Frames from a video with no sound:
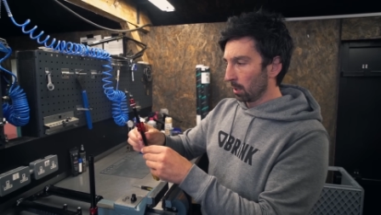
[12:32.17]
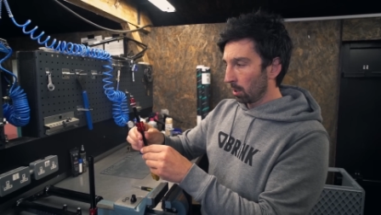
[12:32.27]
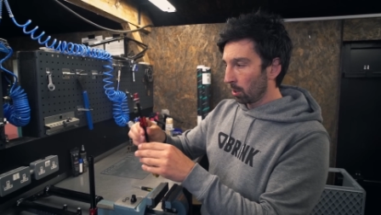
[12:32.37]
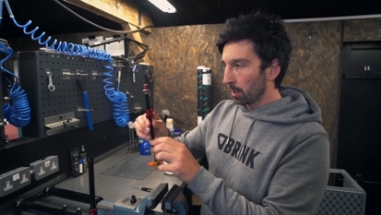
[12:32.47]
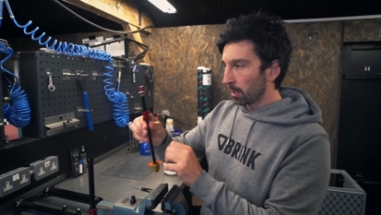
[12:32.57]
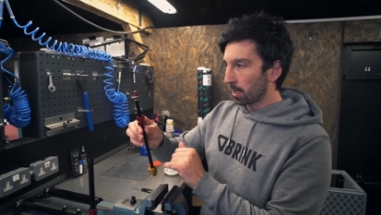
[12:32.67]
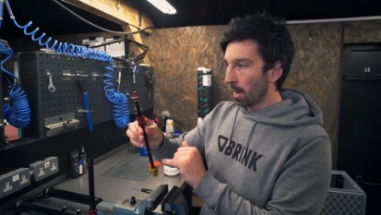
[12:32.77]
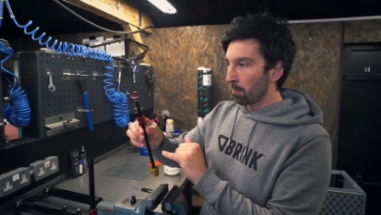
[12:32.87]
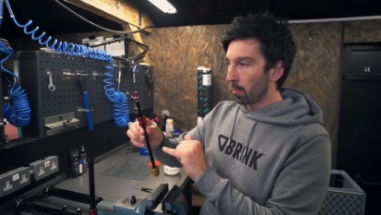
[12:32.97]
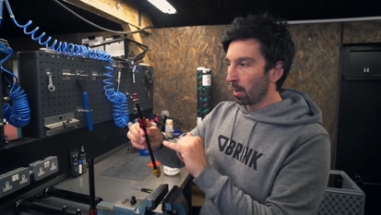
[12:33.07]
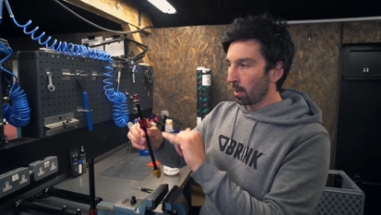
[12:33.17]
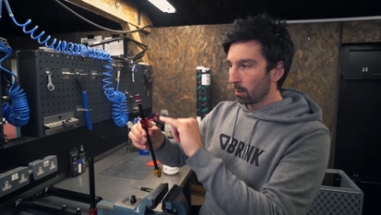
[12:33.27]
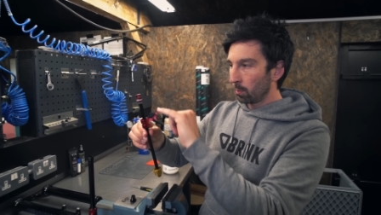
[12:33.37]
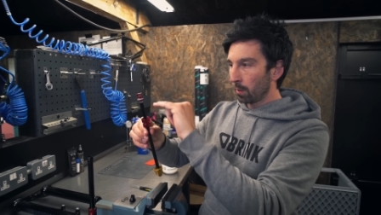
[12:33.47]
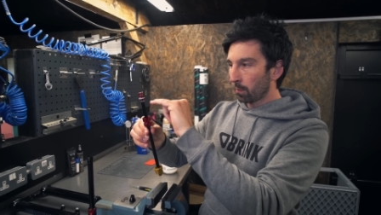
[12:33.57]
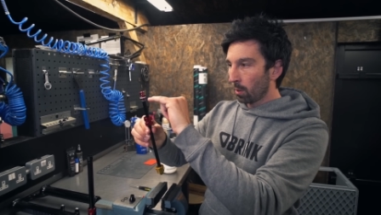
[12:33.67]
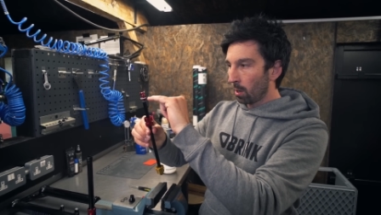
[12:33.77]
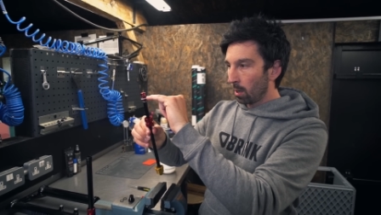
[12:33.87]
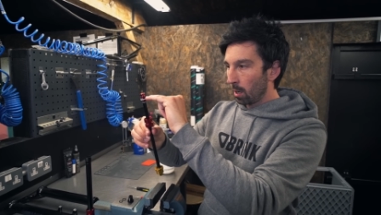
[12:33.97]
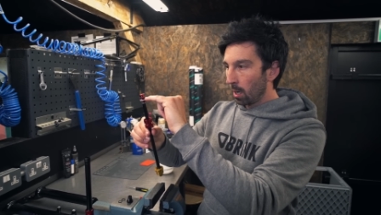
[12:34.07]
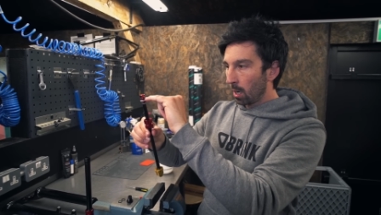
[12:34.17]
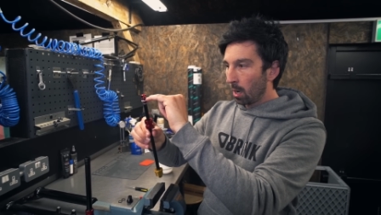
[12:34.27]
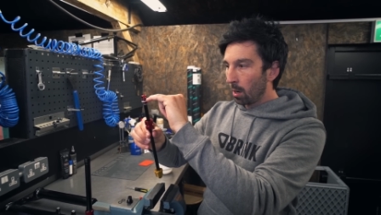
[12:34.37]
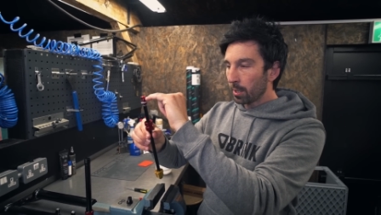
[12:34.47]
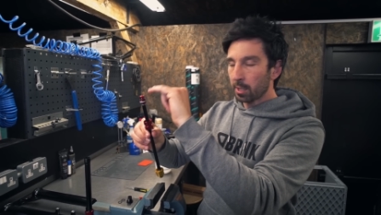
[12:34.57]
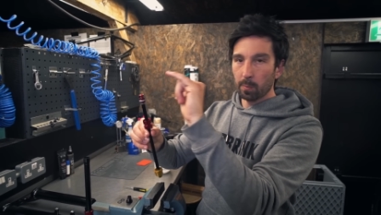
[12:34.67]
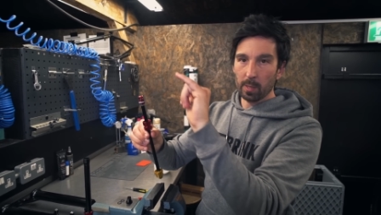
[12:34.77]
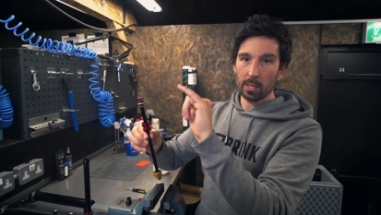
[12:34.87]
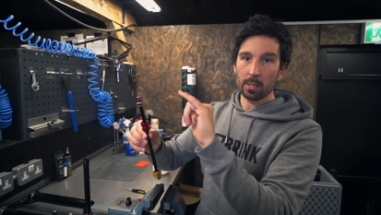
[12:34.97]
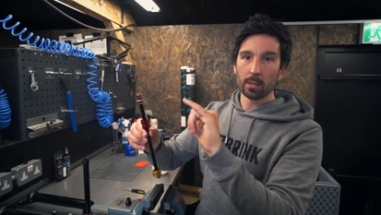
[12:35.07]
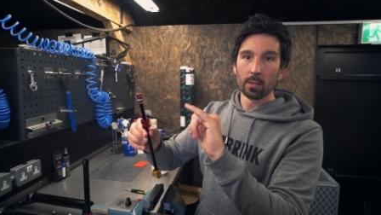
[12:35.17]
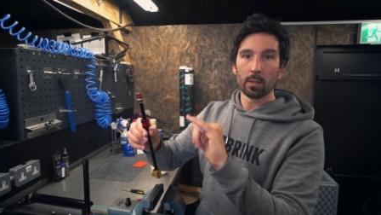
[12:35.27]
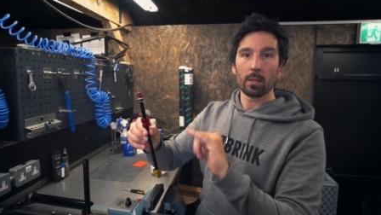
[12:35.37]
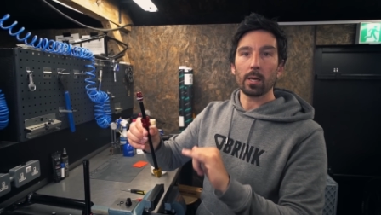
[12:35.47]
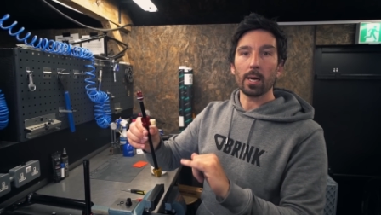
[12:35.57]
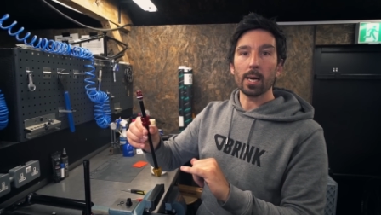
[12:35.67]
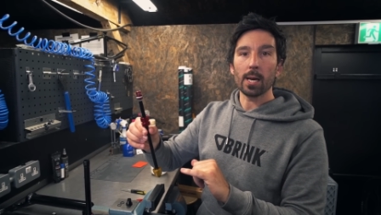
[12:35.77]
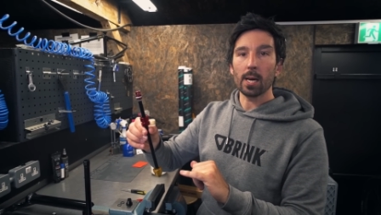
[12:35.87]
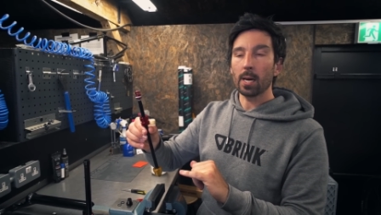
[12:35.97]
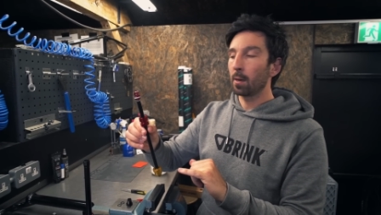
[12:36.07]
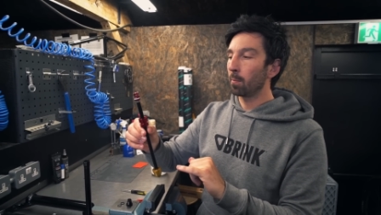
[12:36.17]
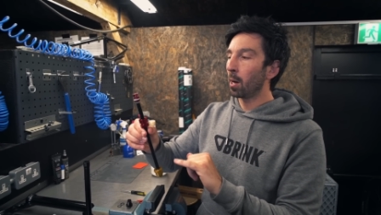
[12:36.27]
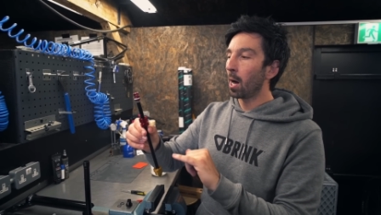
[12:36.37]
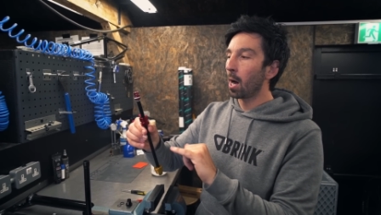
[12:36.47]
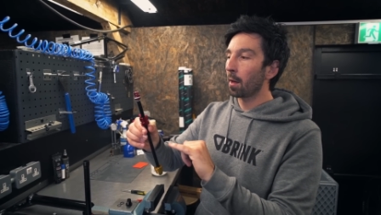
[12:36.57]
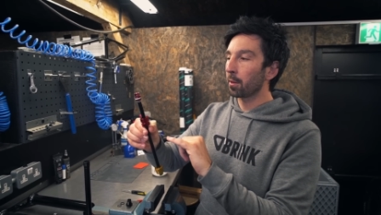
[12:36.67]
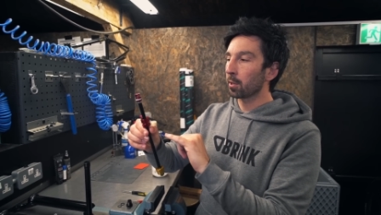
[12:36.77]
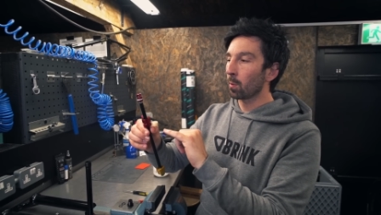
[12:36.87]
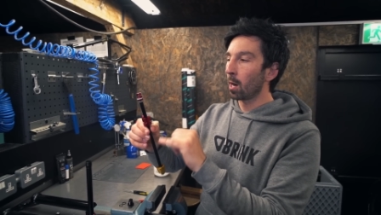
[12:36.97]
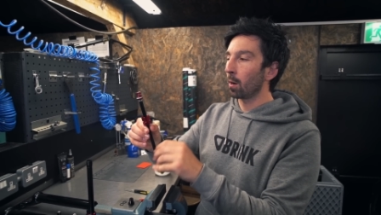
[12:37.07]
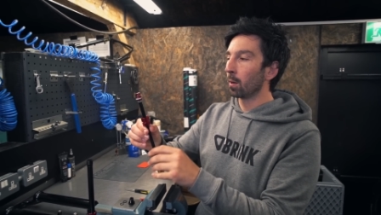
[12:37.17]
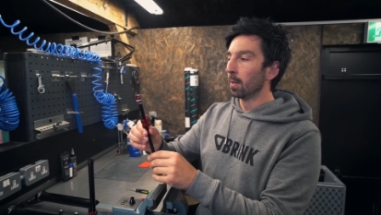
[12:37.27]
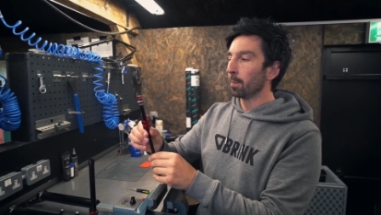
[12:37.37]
on this damper, we've got a high speed path as well.